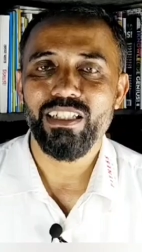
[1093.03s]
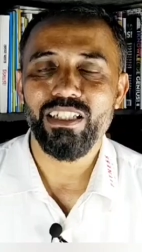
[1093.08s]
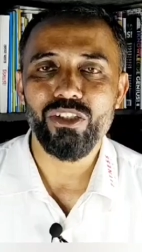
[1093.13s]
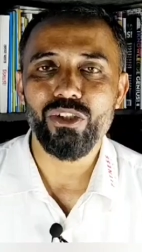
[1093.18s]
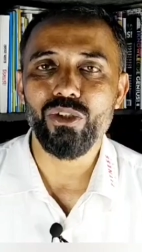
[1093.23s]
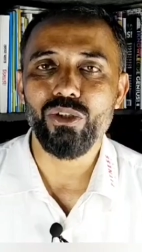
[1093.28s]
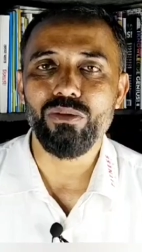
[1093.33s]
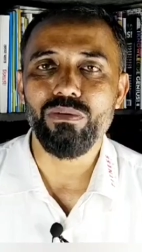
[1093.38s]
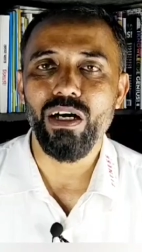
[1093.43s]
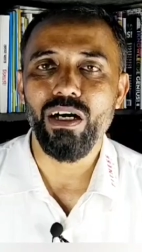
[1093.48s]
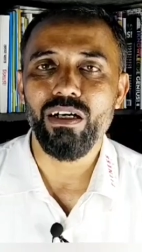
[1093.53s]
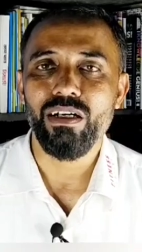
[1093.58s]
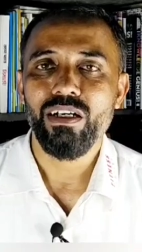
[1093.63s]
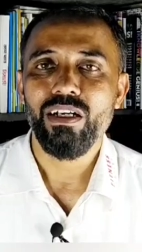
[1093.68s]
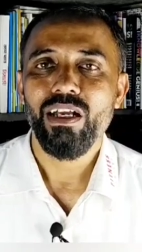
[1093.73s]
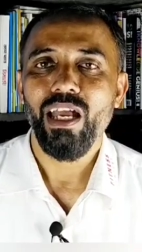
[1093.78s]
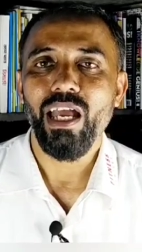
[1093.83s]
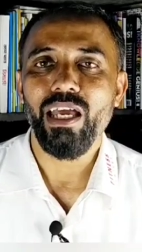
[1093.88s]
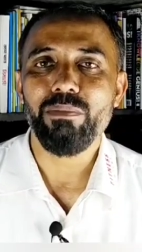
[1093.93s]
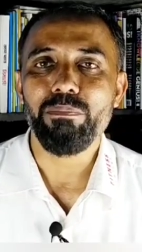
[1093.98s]
in Goa,
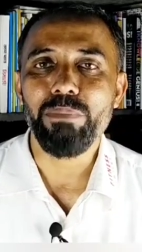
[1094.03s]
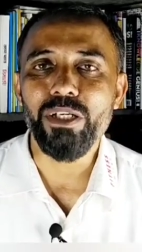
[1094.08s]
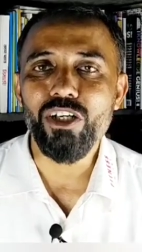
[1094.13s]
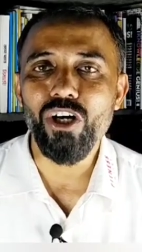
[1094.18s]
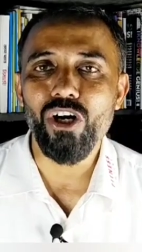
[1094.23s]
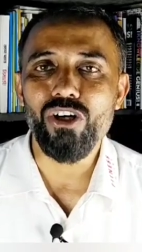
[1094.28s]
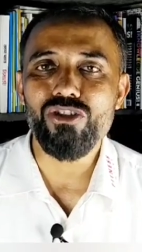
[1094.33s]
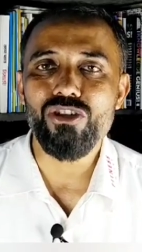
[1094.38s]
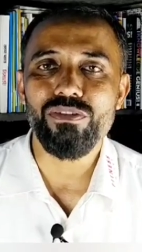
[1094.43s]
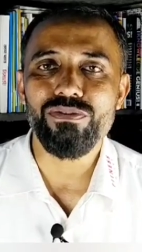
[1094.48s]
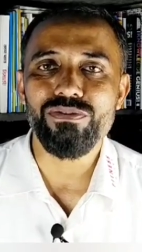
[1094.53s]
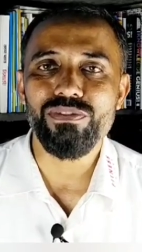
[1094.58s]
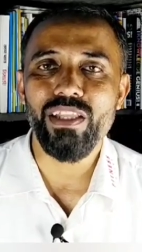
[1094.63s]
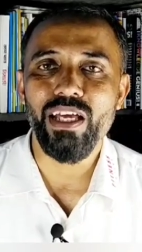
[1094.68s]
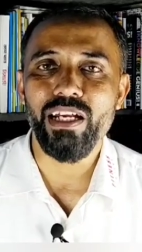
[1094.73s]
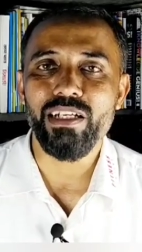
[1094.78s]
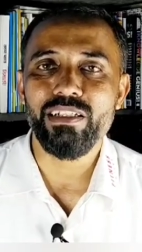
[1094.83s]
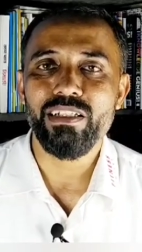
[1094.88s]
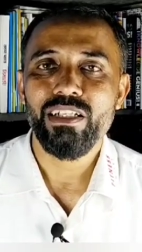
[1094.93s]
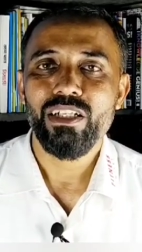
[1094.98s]
and because of
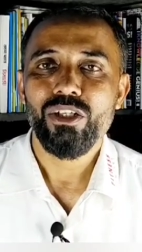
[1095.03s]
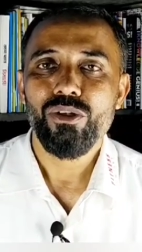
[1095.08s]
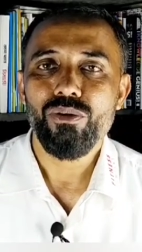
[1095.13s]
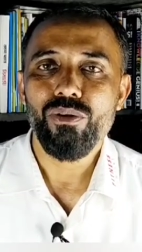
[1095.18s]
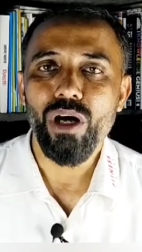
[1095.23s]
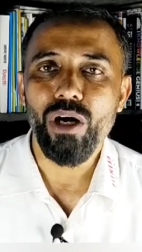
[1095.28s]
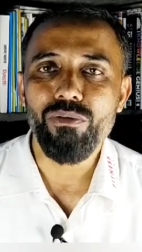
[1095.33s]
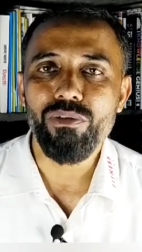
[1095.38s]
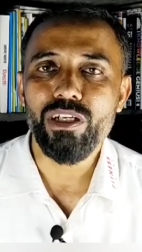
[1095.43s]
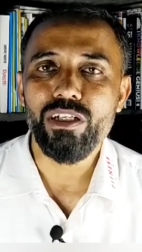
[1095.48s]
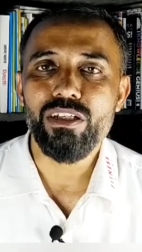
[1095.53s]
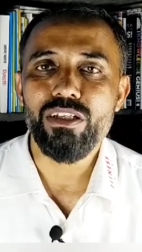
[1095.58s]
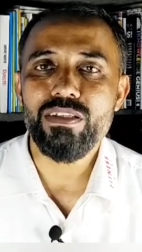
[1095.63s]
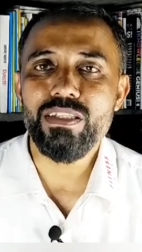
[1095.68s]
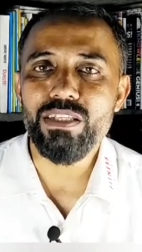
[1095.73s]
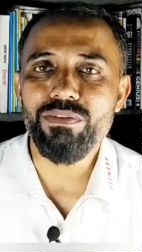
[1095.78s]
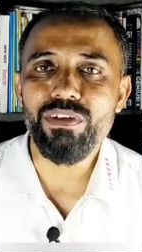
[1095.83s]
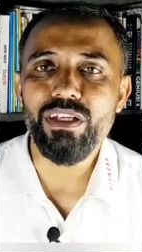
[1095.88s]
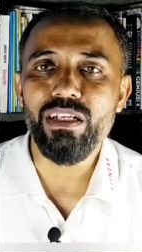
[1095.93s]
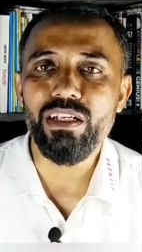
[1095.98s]
that, our
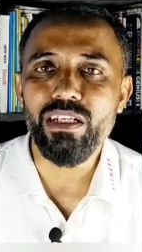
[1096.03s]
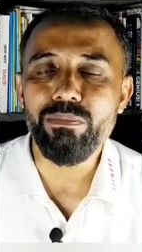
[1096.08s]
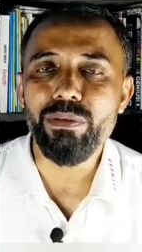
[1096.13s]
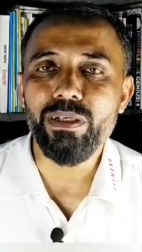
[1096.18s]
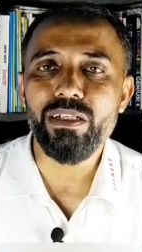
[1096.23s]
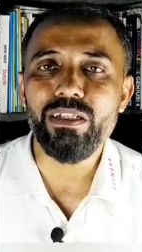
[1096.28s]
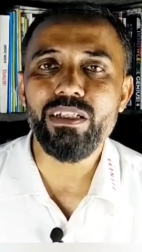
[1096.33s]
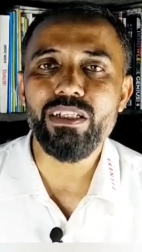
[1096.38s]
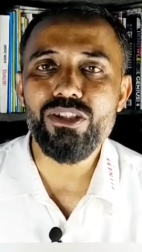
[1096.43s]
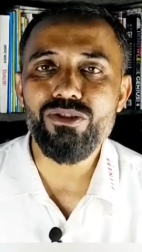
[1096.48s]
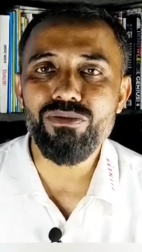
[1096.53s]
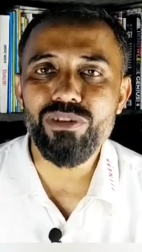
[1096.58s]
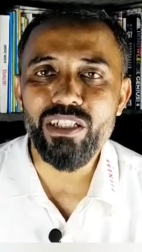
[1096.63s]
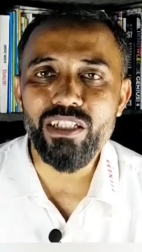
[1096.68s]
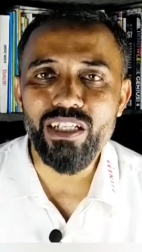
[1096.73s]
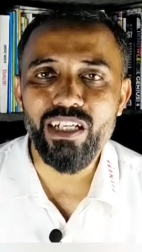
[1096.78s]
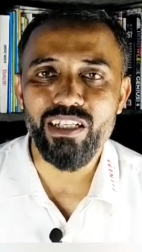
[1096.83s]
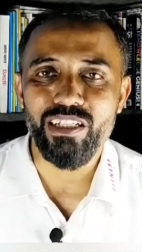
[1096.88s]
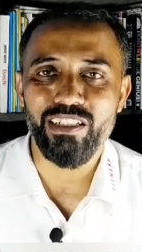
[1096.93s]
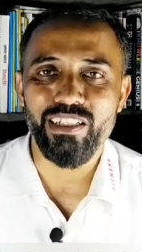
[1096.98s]
civil liberties
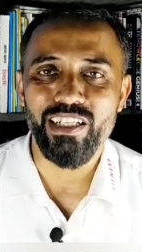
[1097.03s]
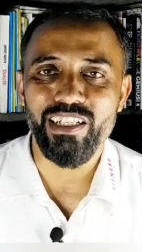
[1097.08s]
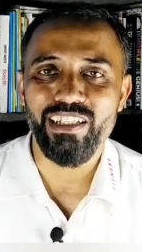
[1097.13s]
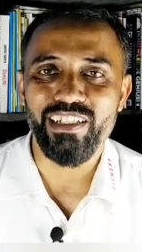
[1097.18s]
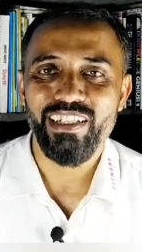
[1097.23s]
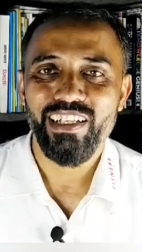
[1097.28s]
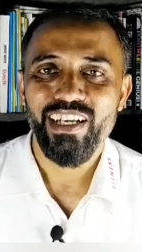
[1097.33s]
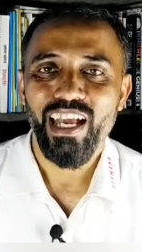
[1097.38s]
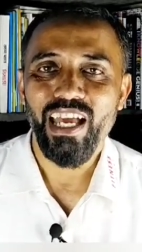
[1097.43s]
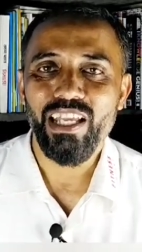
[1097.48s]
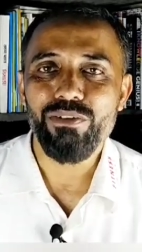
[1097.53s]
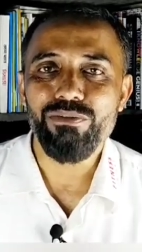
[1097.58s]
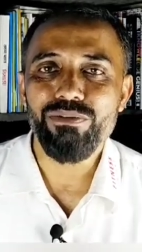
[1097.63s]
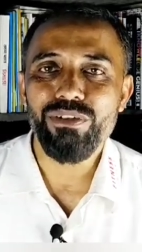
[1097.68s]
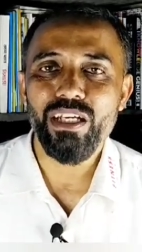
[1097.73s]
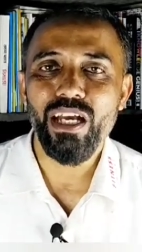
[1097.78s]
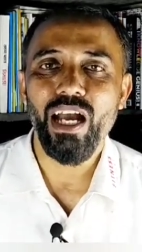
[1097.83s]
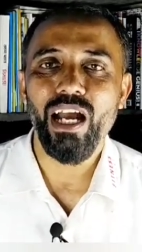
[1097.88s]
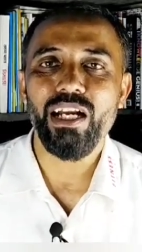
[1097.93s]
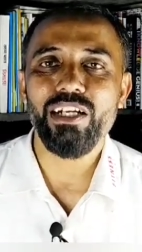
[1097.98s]
were curtailed and
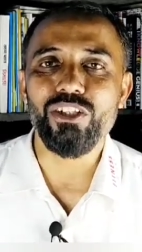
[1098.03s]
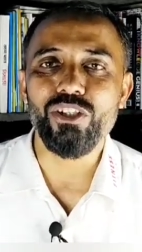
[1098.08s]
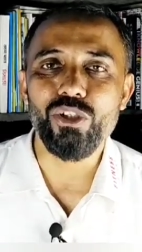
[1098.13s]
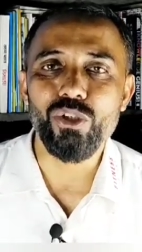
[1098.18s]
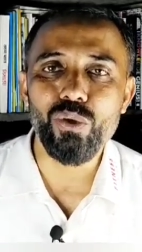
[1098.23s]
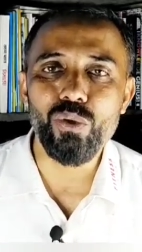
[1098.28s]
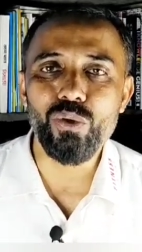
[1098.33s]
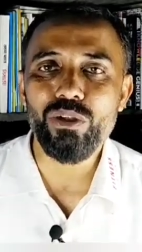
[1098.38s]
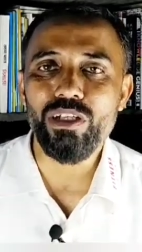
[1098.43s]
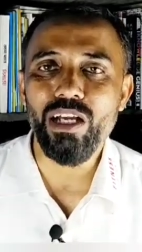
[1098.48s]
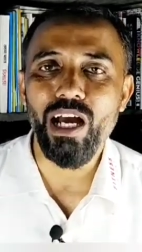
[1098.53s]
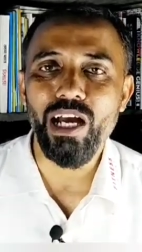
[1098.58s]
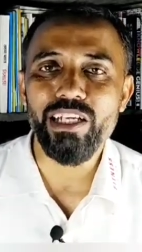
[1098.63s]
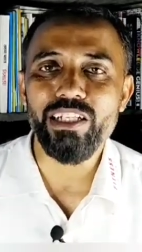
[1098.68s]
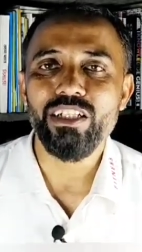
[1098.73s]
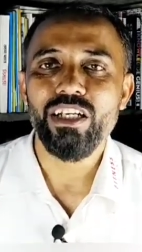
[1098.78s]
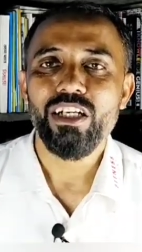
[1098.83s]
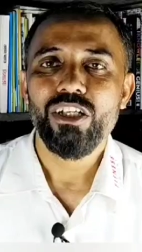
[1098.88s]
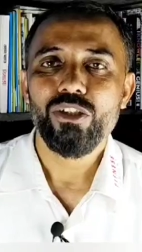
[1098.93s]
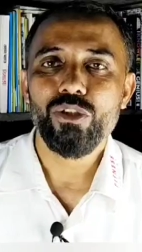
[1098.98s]
we had no
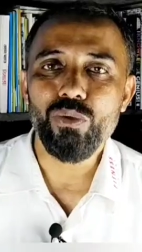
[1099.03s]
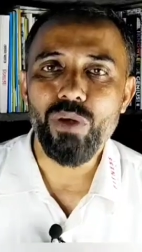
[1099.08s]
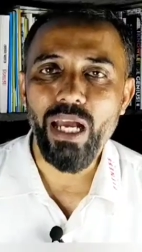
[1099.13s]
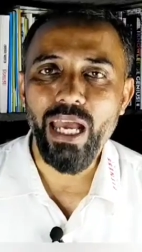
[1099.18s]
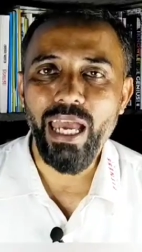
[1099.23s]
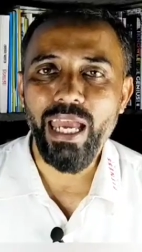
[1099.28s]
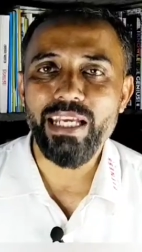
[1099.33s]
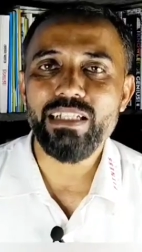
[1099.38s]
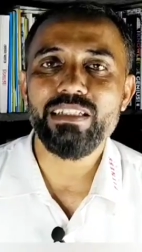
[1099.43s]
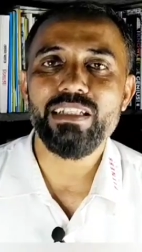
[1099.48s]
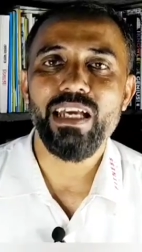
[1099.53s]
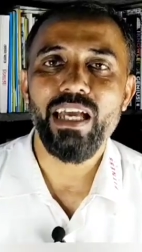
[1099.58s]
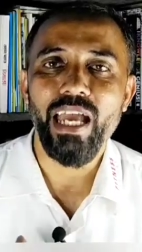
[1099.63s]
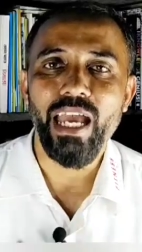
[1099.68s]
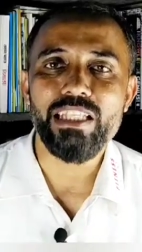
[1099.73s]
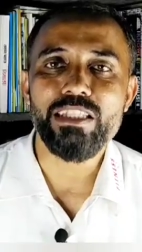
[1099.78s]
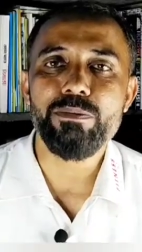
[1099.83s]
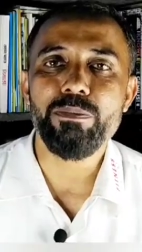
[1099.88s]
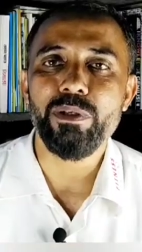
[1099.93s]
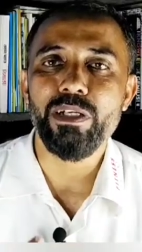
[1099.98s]
right to act
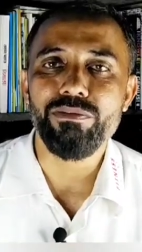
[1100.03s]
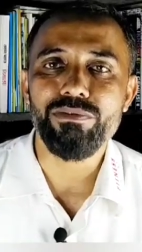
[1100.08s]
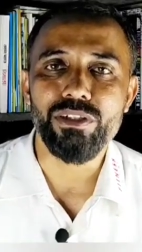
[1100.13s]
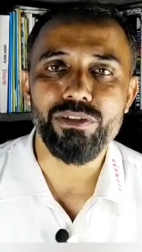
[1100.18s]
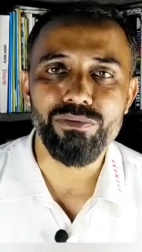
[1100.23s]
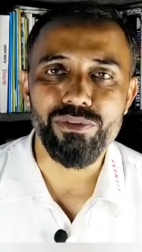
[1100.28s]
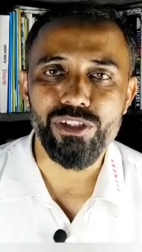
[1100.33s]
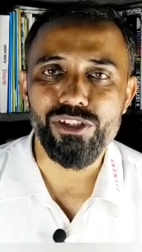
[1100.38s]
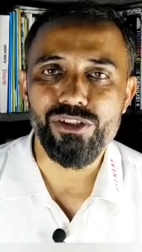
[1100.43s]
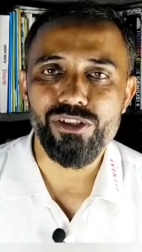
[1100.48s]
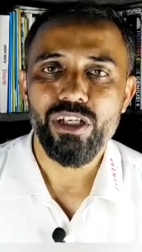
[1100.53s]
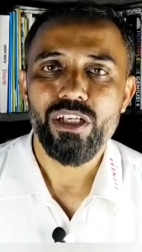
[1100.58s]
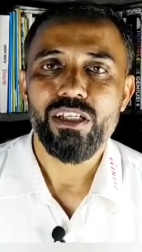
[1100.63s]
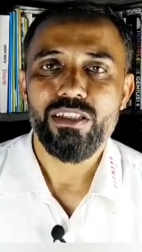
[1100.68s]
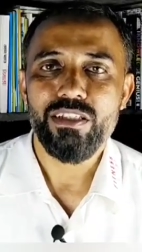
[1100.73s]
as per our wish.